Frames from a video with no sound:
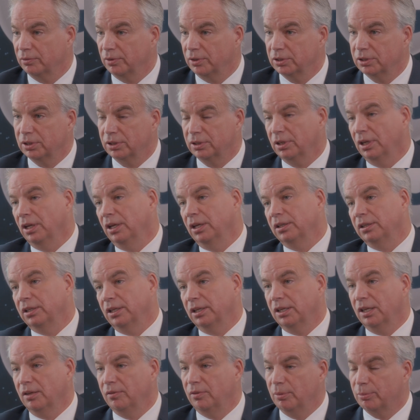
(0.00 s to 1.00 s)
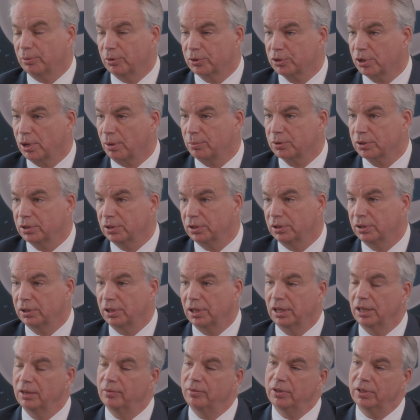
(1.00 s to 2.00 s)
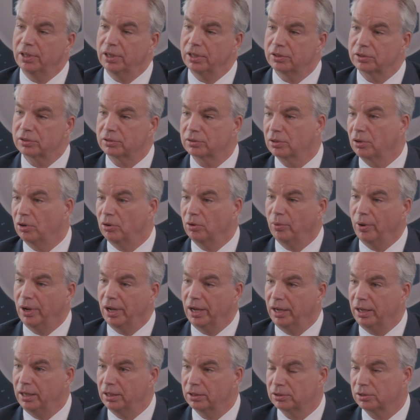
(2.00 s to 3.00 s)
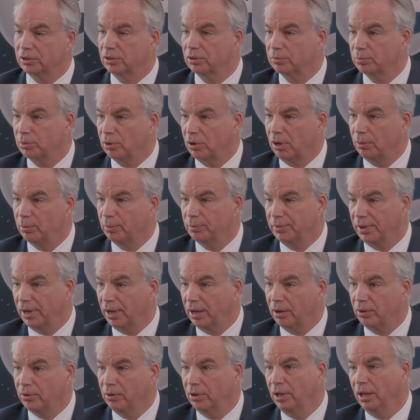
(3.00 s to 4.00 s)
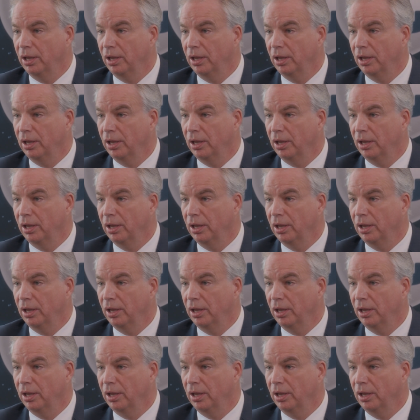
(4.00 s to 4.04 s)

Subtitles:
visit, they give you a prescription, they give you this, go away, it's your problem now.